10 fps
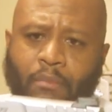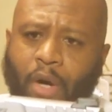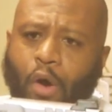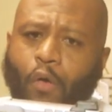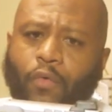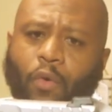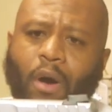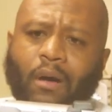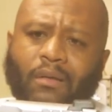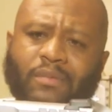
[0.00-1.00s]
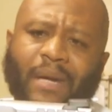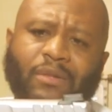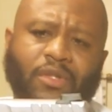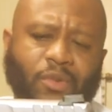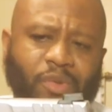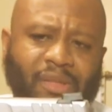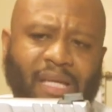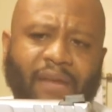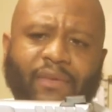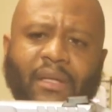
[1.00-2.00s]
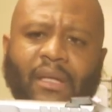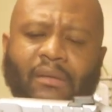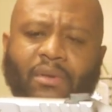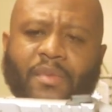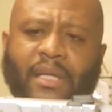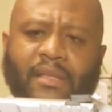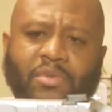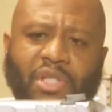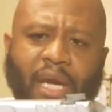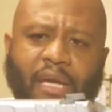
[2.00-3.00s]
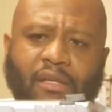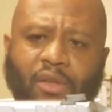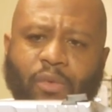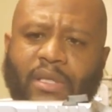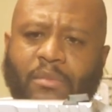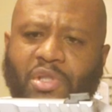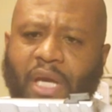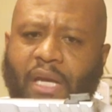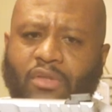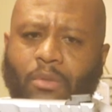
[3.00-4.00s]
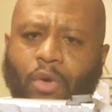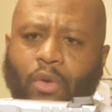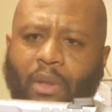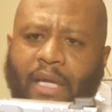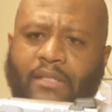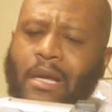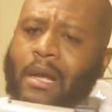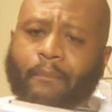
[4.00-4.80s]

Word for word: But overall, it's about 270. You know what I'm saying? Some change, three and some change, no more, no less.